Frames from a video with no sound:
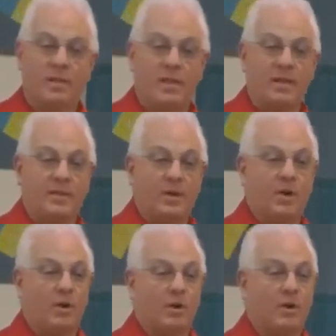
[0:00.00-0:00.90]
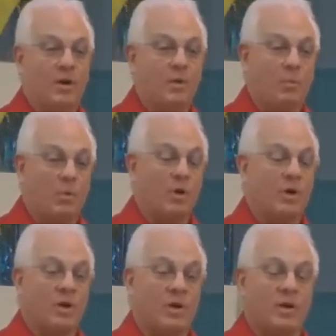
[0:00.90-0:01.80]
that there were
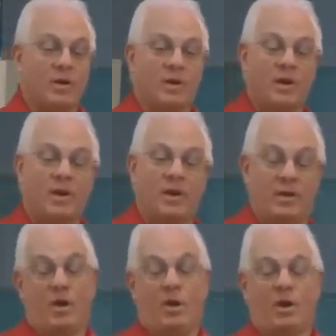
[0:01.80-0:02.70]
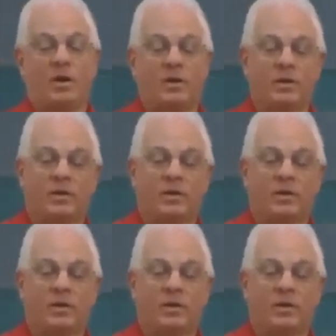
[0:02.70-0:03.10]
and are